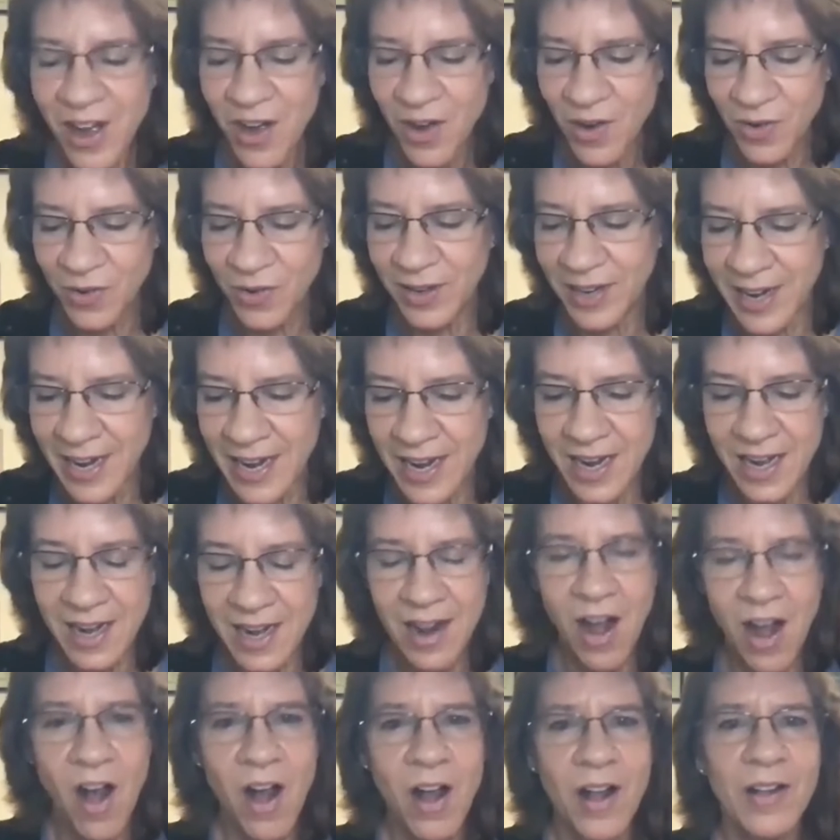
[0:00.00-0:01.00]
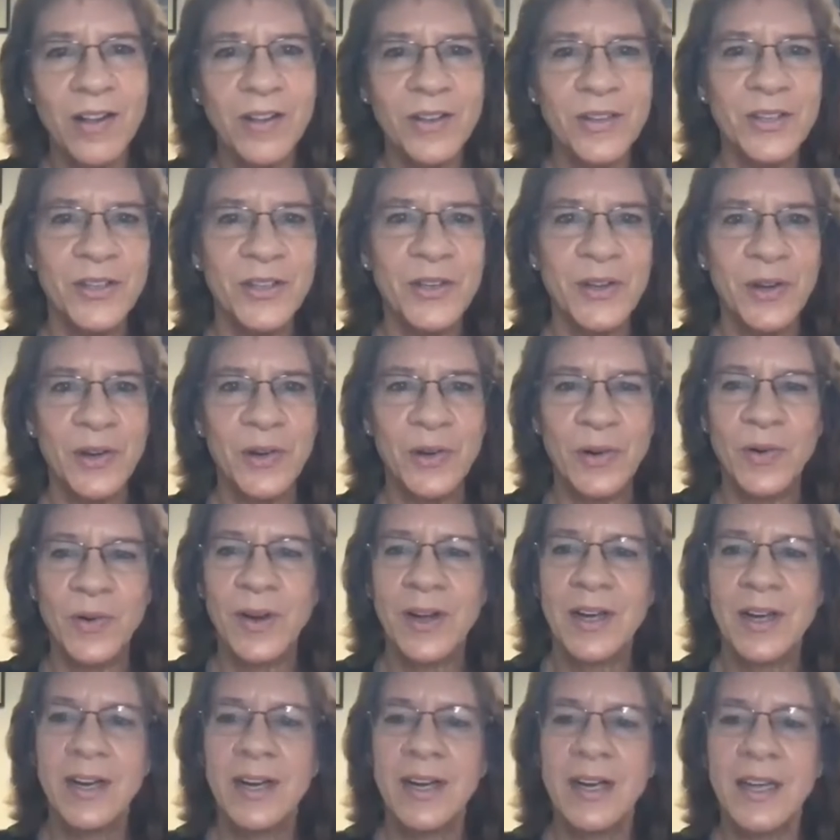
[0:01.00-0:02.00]
how it also
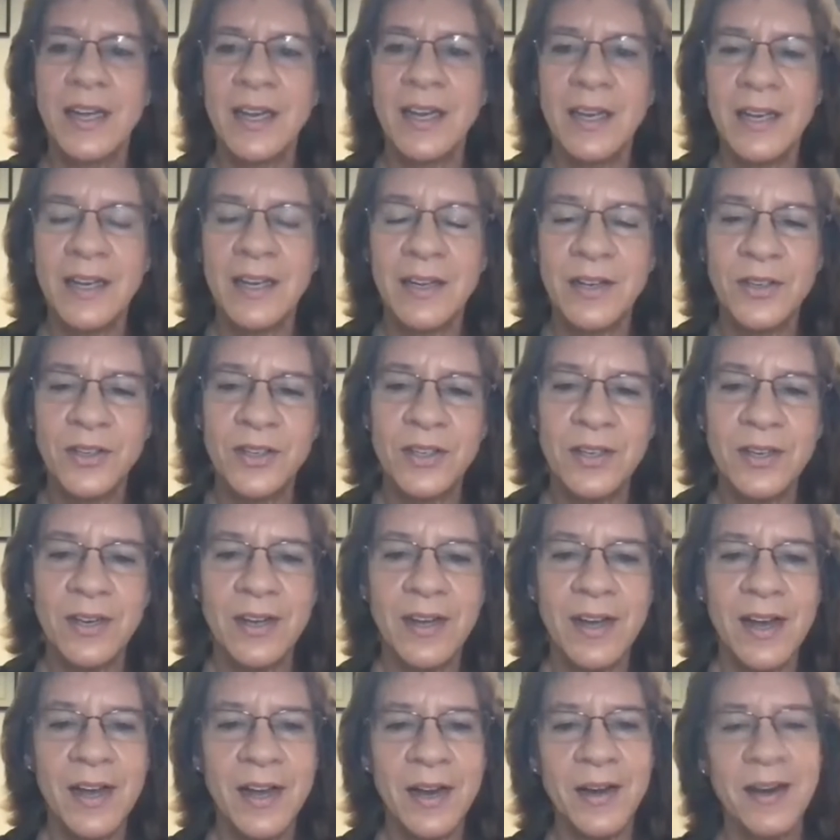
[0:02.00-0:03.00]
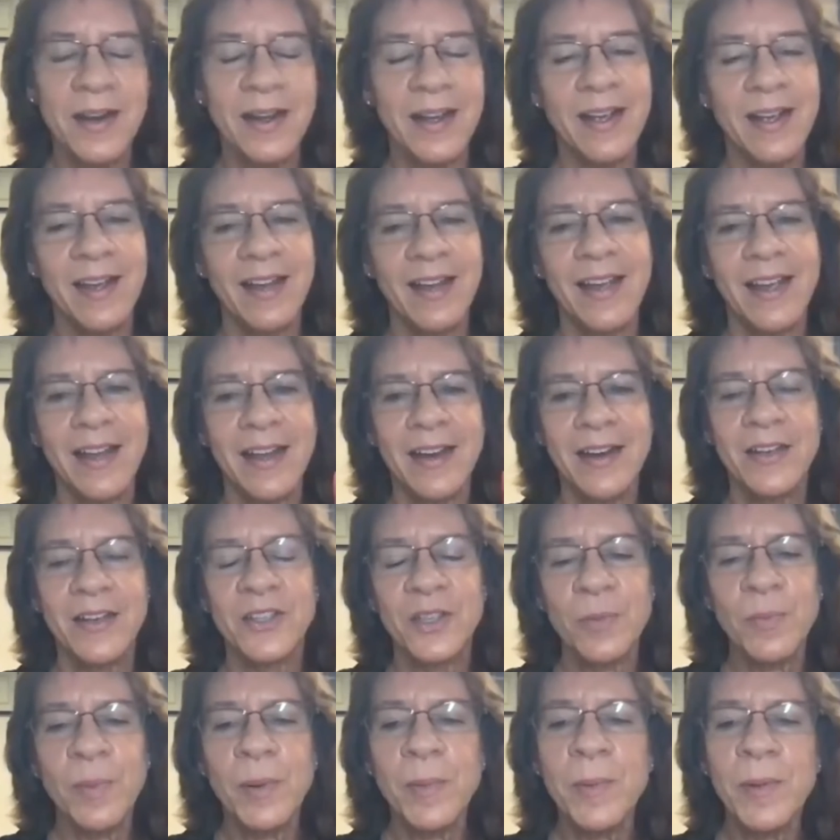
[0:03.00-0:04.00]
is, uh, and
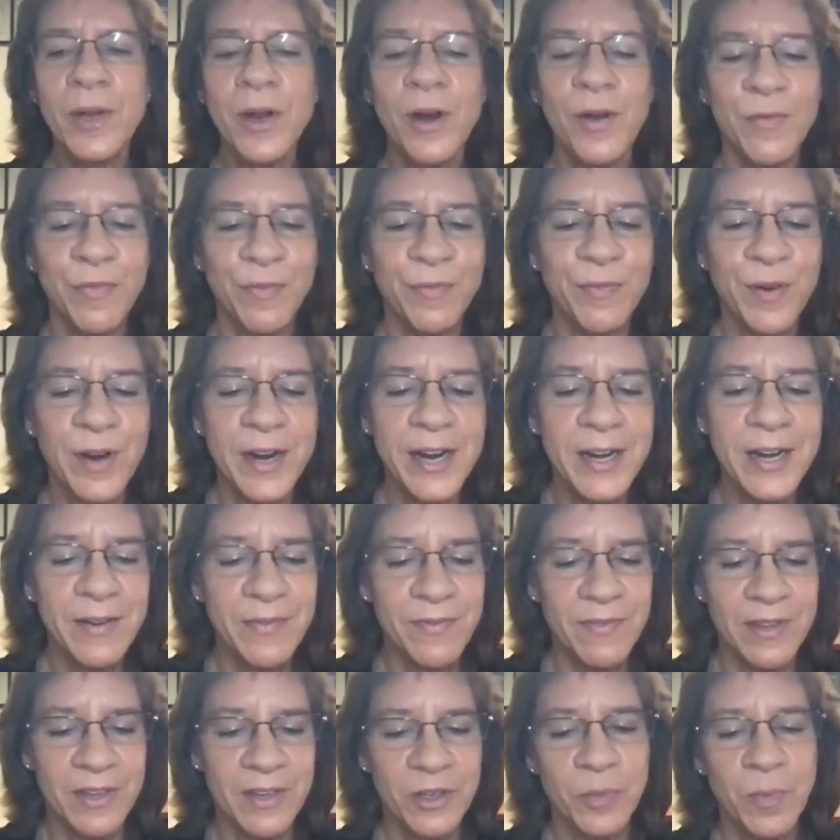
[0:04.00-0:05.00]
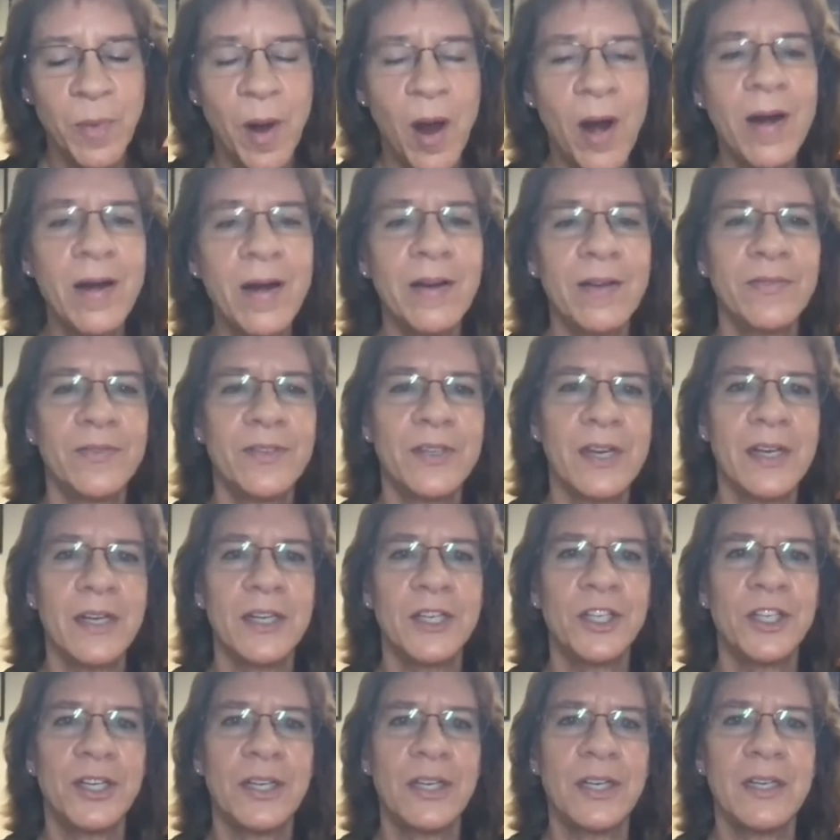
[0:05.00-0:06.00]
some people are afraid of this part of Tai
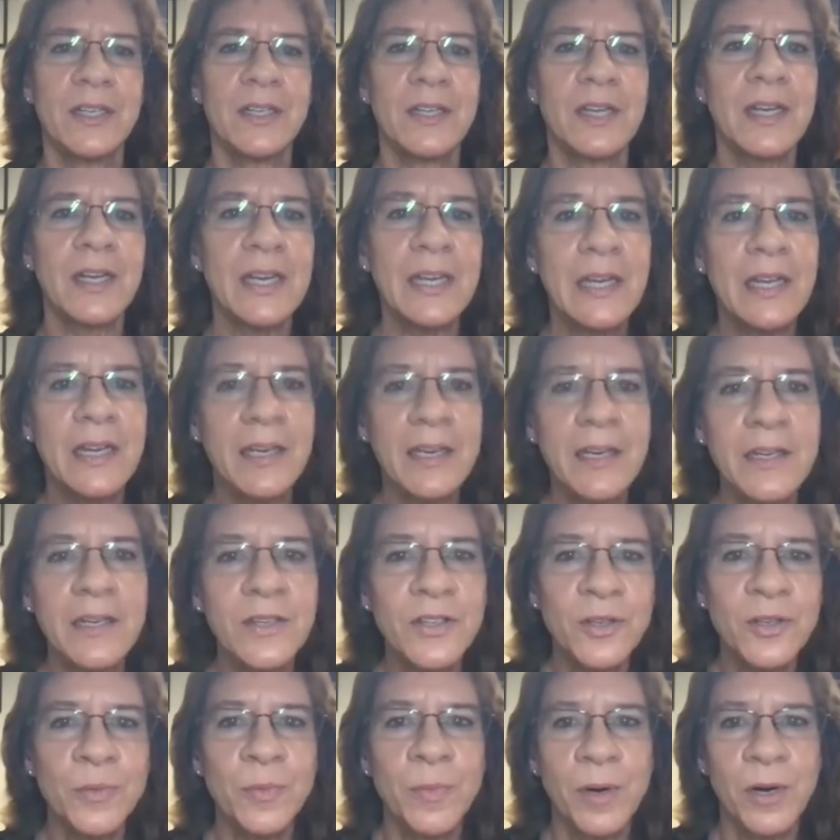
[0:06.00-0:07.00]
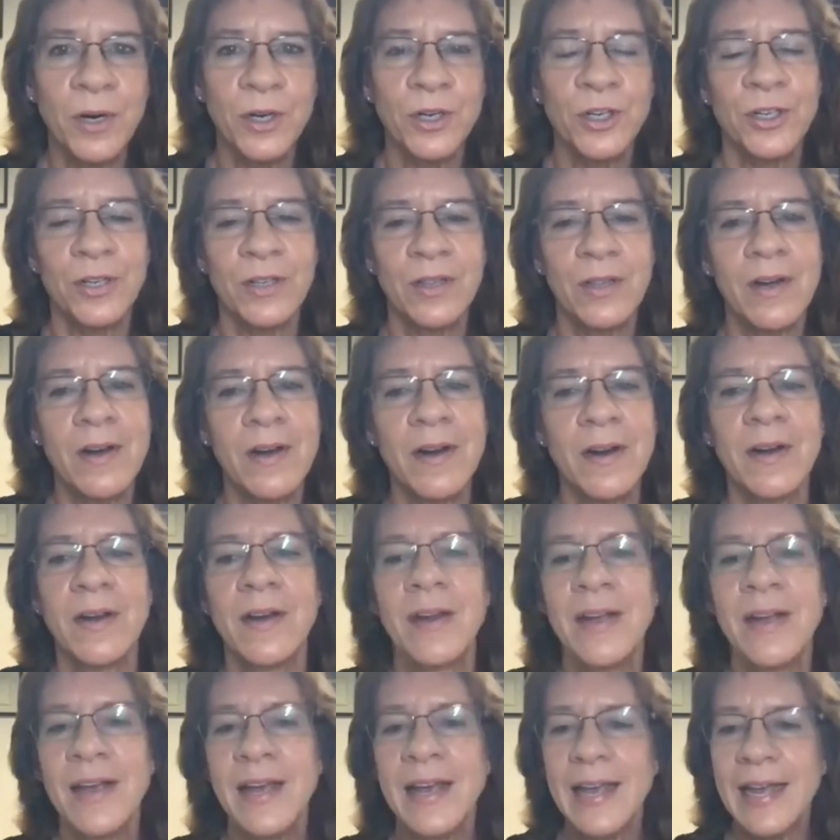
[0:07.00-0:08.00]
Chi. It is a martial art,
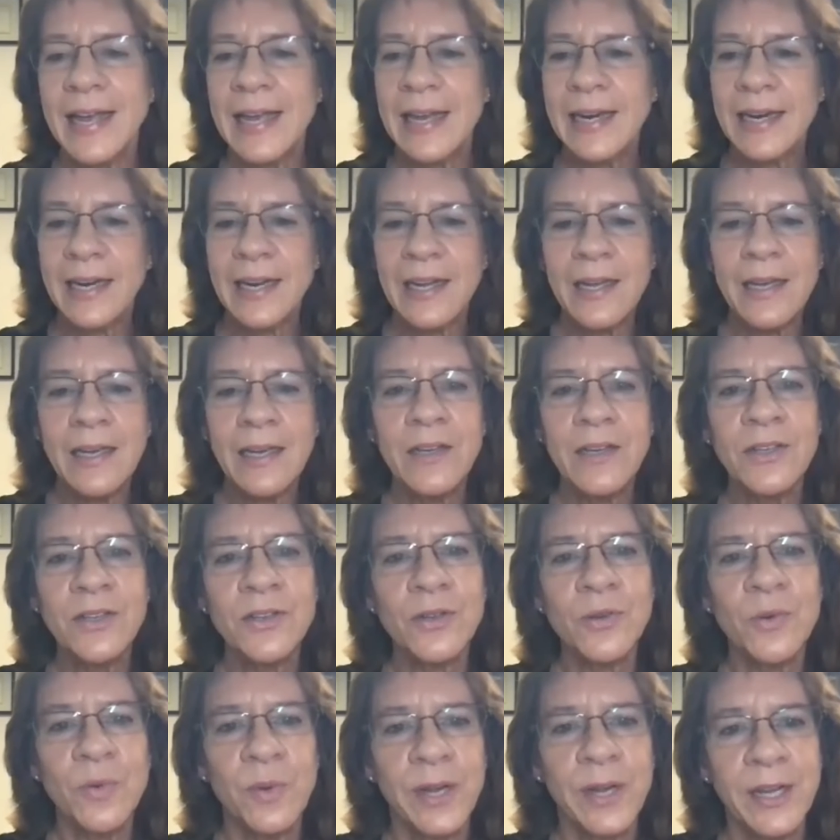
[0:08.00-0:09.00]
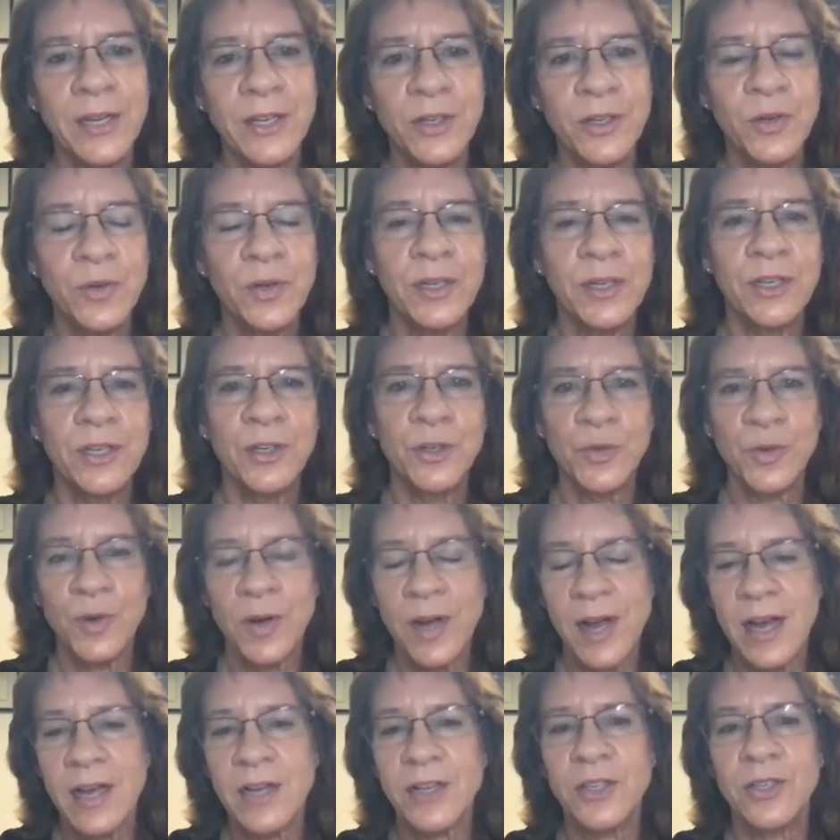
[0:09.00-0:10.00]
and it is a way to
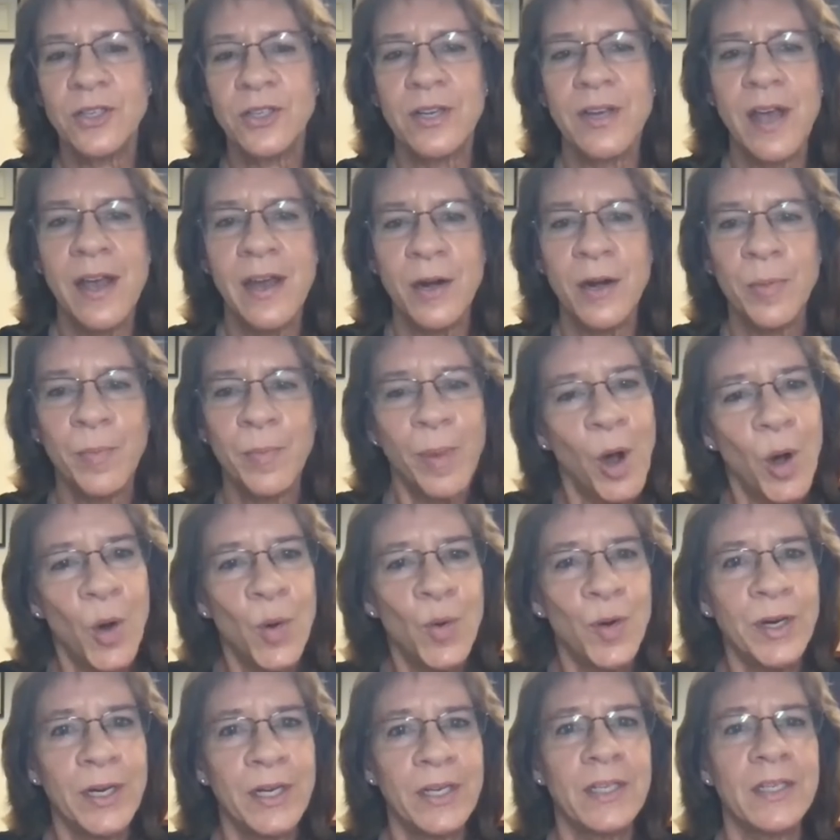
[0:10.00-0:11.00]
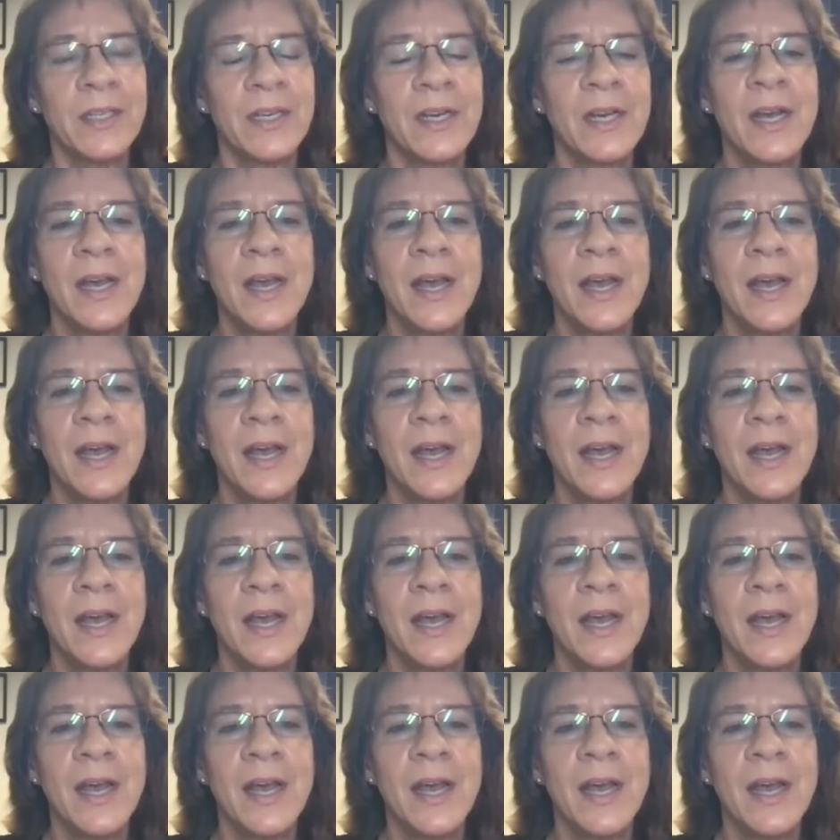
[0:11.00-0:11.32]
address an opponent.